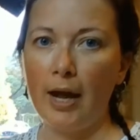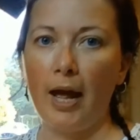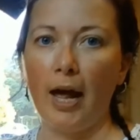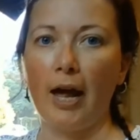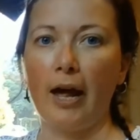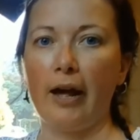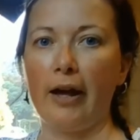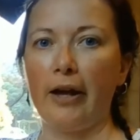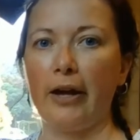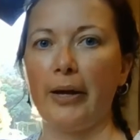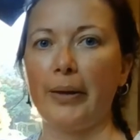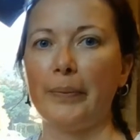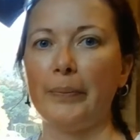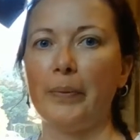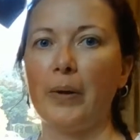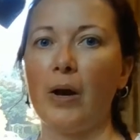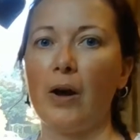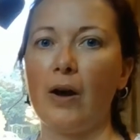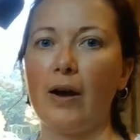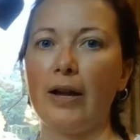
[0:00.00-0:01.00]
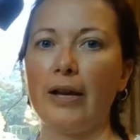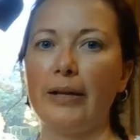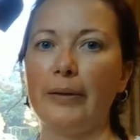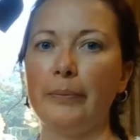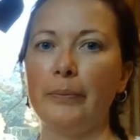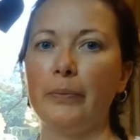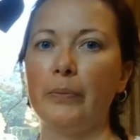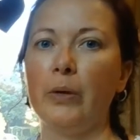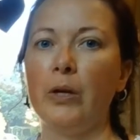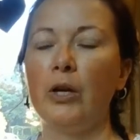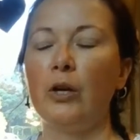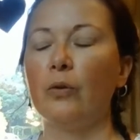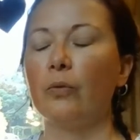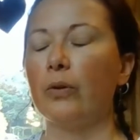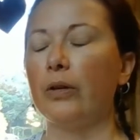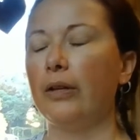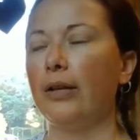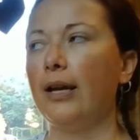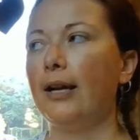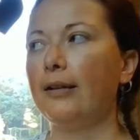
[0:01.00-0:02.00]
I'm
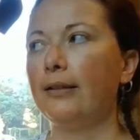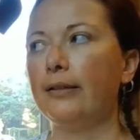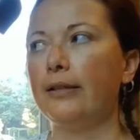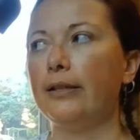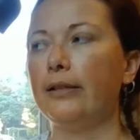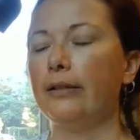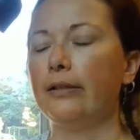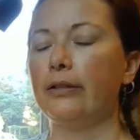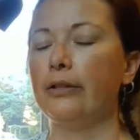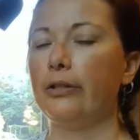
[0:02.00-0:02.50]
reluctant